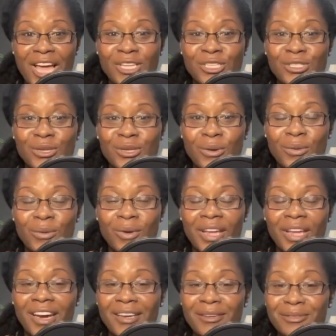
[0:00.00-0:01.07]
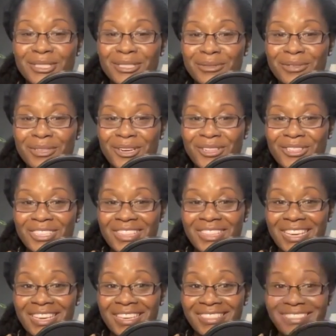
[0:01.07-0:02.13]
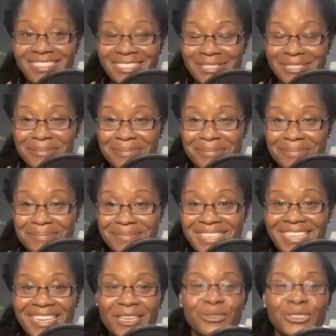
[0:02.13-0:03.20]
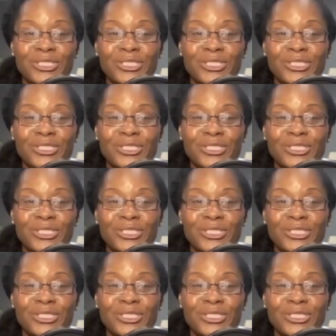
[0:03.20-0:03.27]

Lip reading: So when I was doing all the things and I was